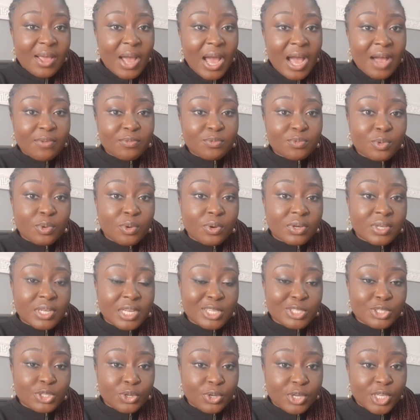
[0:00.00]
have no
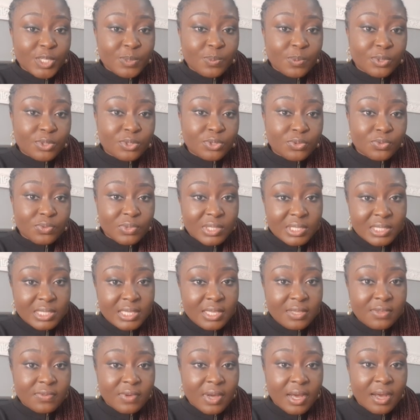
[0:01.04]
other choice but to
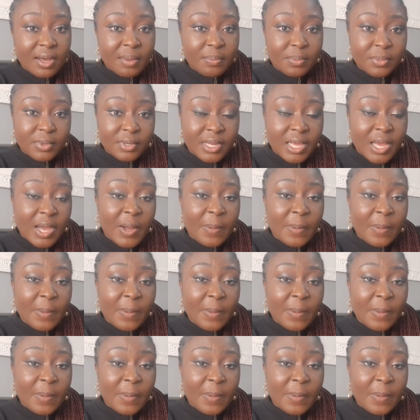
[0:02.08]
receive our money,